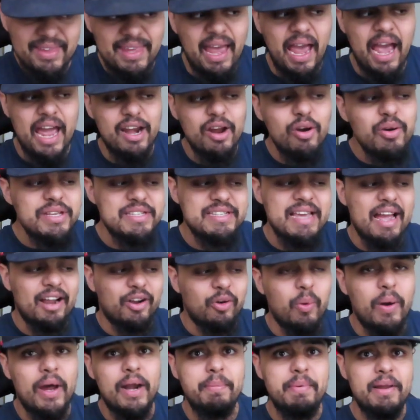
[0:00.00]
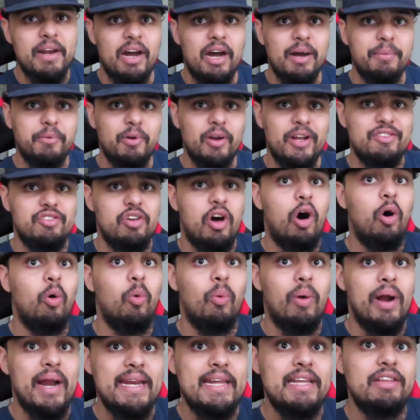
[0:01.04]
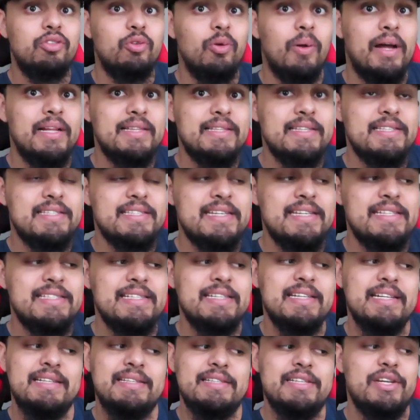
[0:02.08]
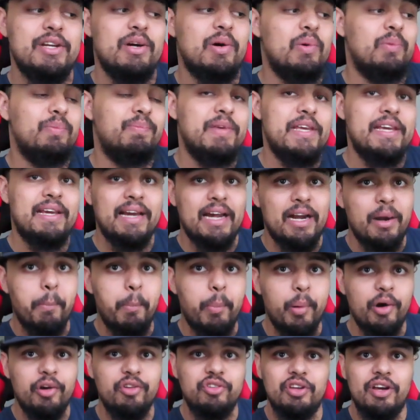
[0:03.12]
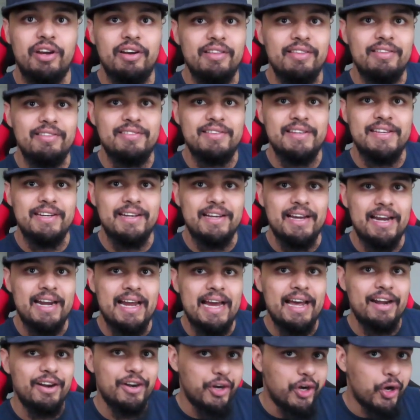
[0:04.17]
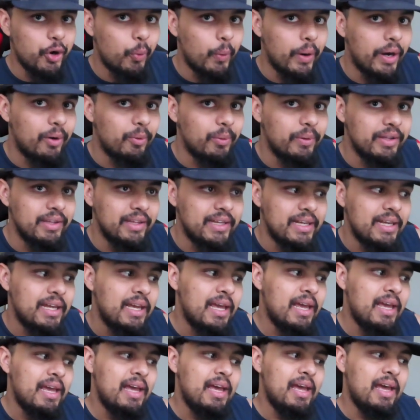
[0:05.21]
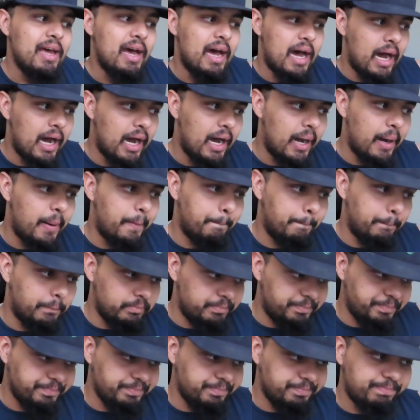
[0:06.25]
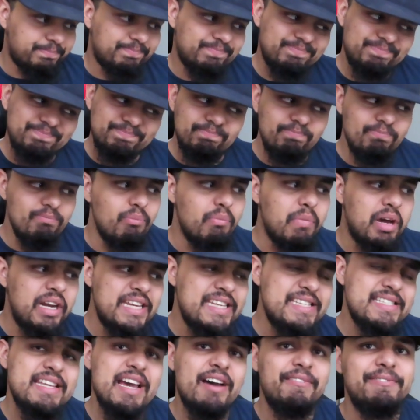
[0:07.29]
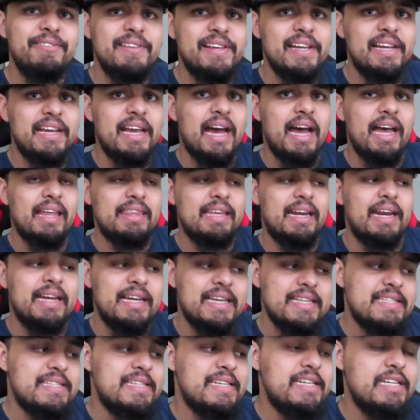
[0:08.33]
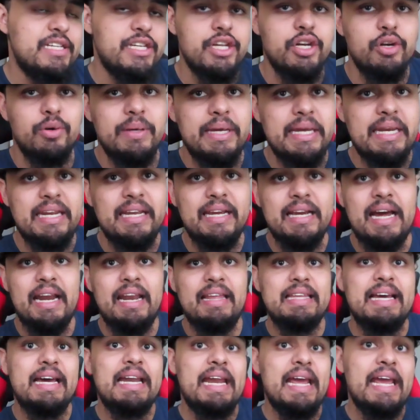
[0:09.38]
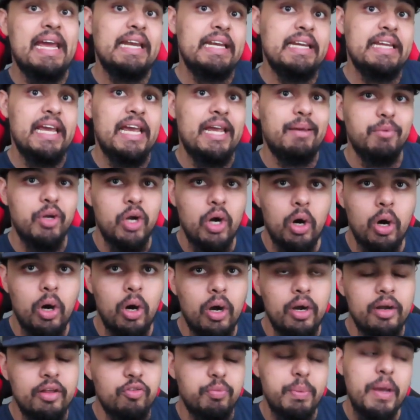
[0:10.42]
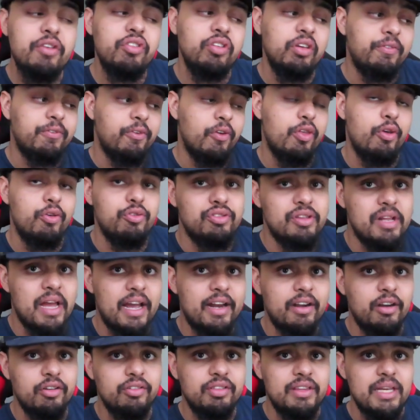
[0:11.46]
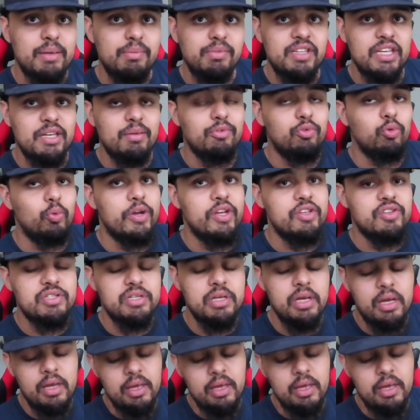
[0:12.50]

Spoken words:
I know he's got quite a bit of upgrades already throughout the season. He kind of bursts onto the scene kind of out of nowhere, really. But he's definitely a guy that I could see, getting kind of that end game card, especially for those Niner theme teams, which,